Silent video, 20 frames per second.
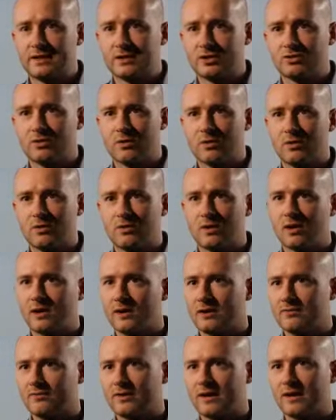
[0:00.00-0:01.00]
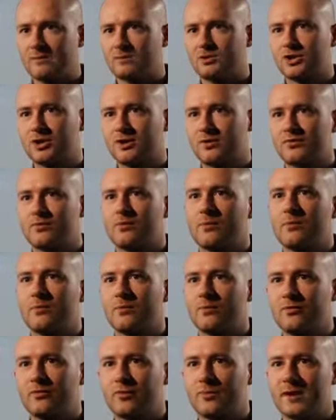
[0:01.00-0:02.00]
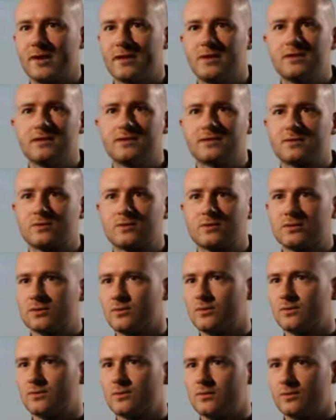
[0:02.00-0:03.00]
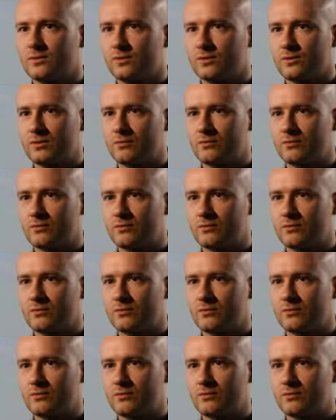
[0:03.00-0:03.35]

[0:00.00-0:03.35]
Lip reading: control live capture from any source on your